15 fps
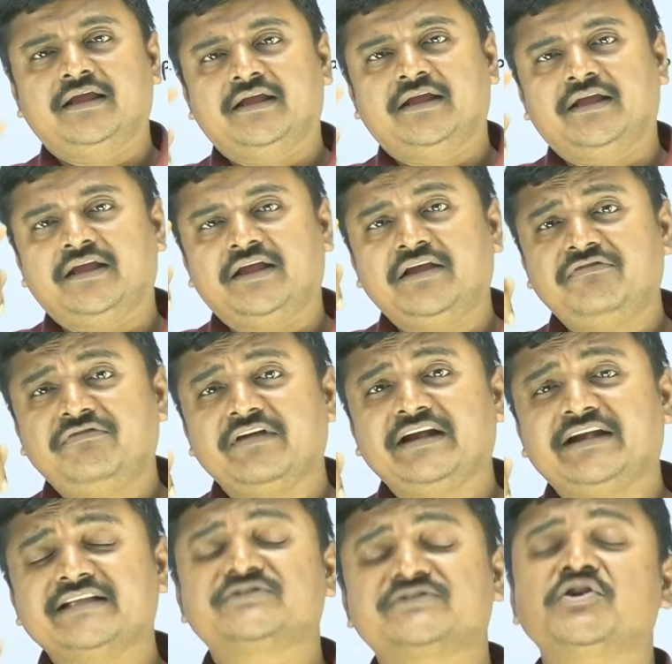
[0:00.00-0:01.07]
If it
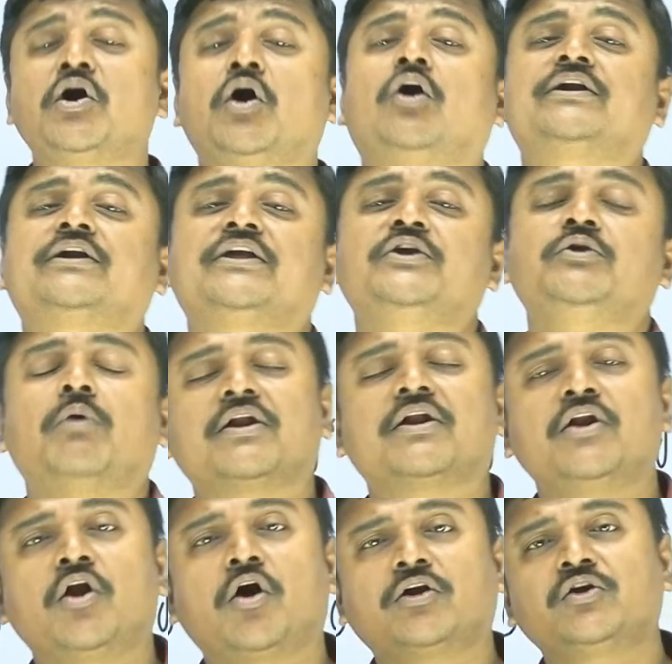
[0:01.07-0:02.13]
is not, you are
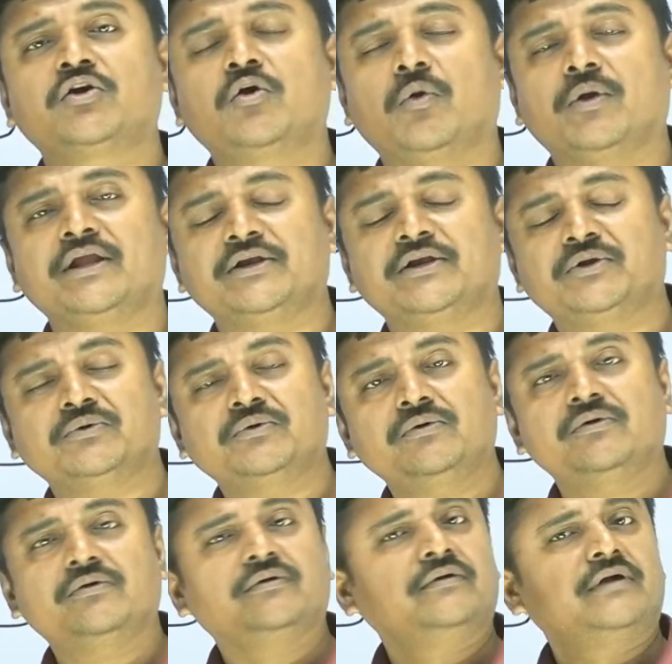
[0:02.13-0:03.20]
not going to
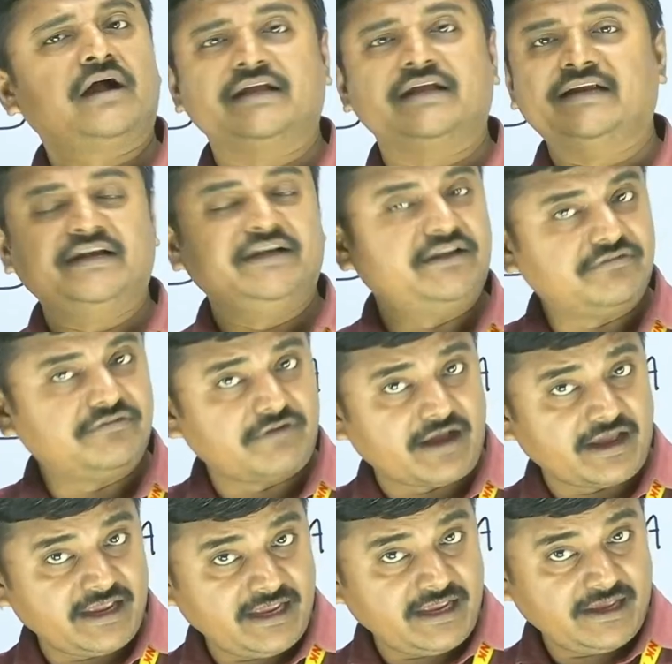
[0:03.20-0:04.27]

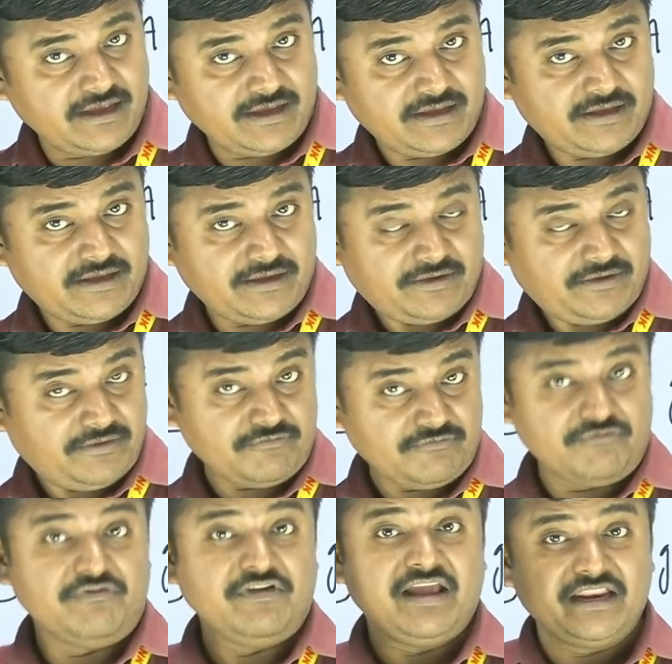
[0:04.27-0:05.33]
identify
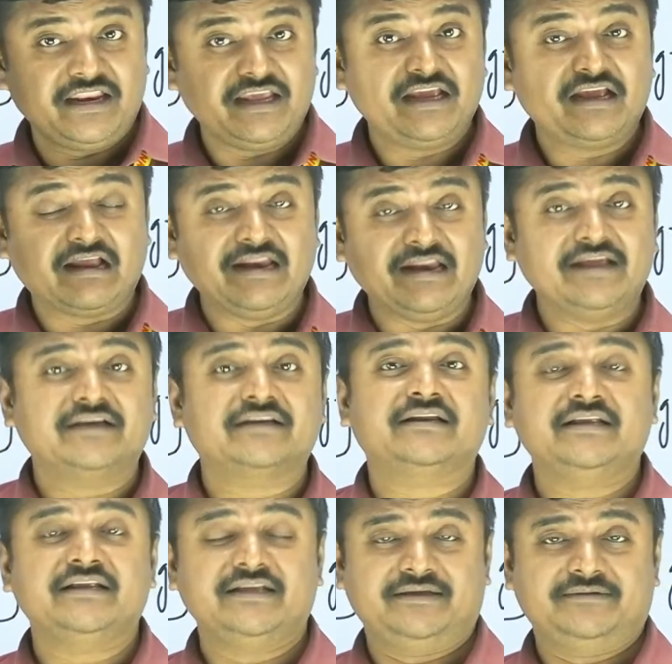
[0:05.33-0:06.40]
very clearly.